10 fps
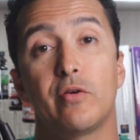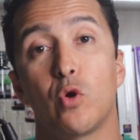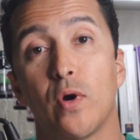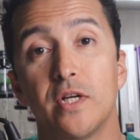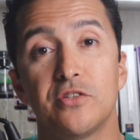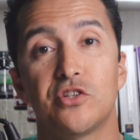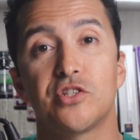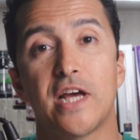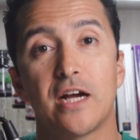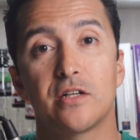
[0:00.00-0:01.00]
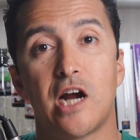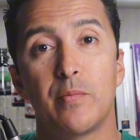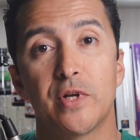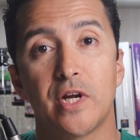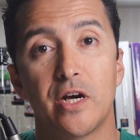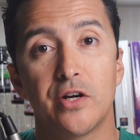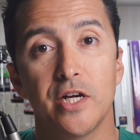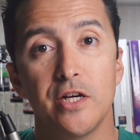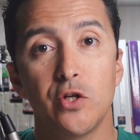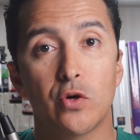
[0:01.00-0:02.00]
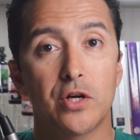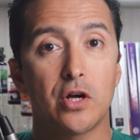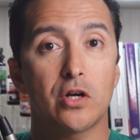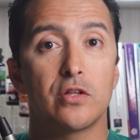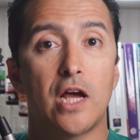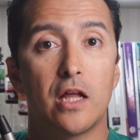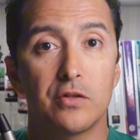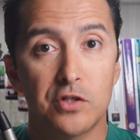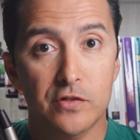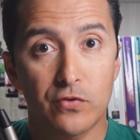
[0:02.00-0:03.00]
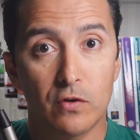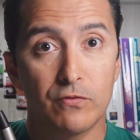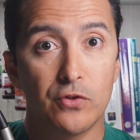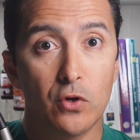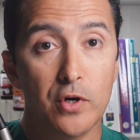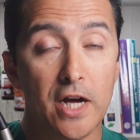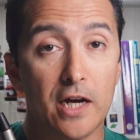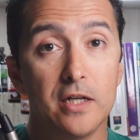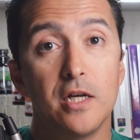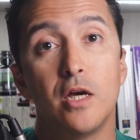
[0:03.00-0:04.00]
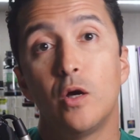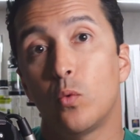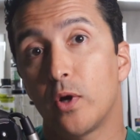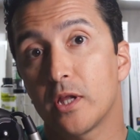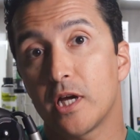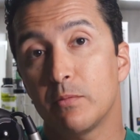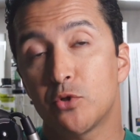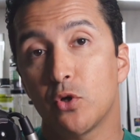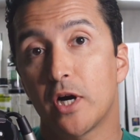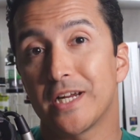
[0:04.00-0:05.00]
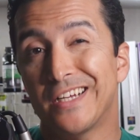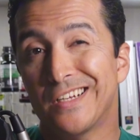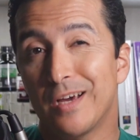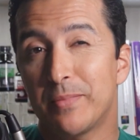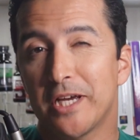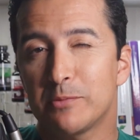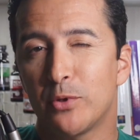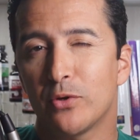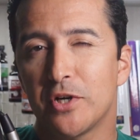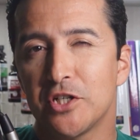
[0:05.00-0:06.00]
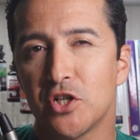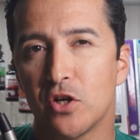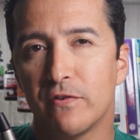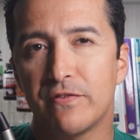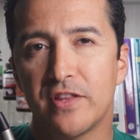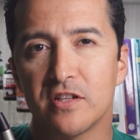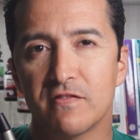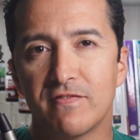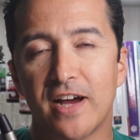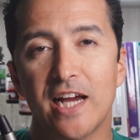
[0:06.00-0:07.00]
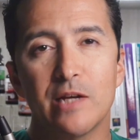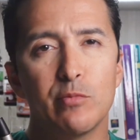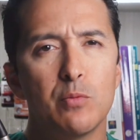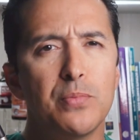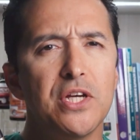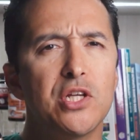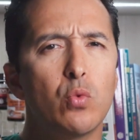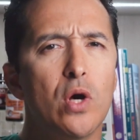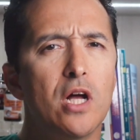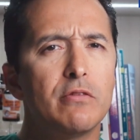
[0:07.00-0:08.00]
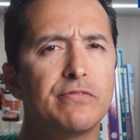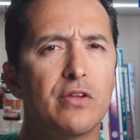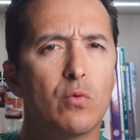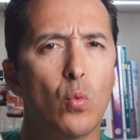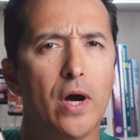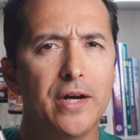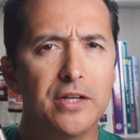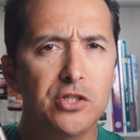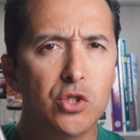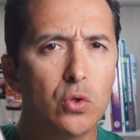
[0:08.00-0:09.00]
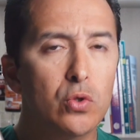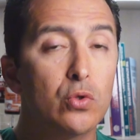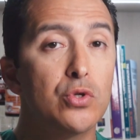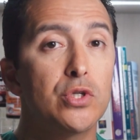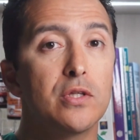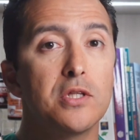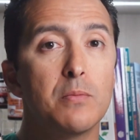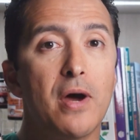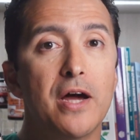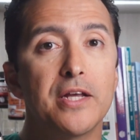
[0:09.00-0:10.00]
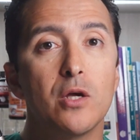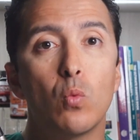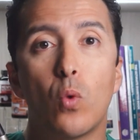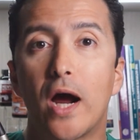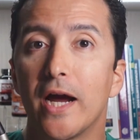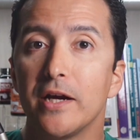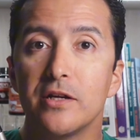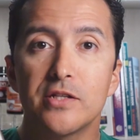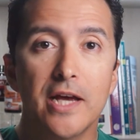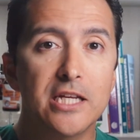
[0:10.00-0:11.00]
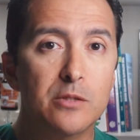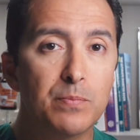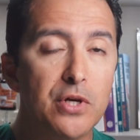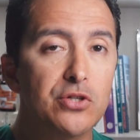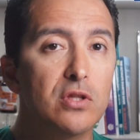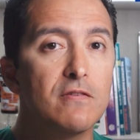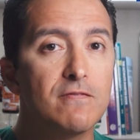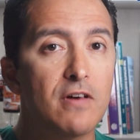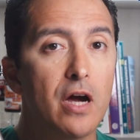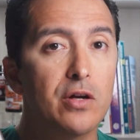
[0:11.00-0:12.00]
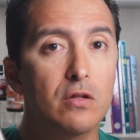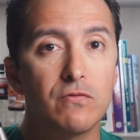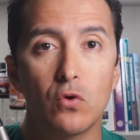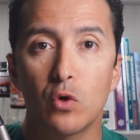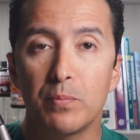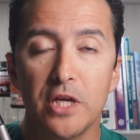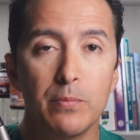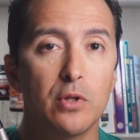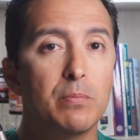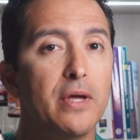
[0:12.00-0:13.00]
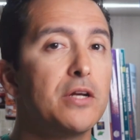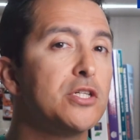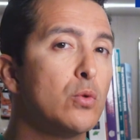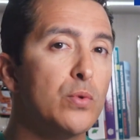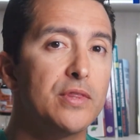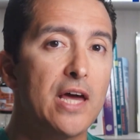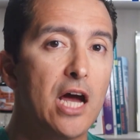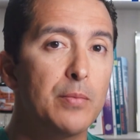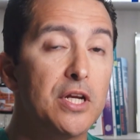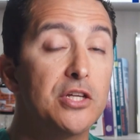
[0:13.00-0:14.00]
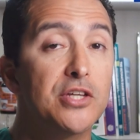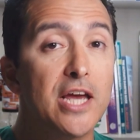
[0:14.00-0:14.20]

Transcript: everyone, this is Doctor Ahmed Ergin, your endocrinologist from Florida. Welcome to our in-depth exploration of this vitamin B twelve, why it is so crucial in the body, why it is especially vital for people managing with diabetes,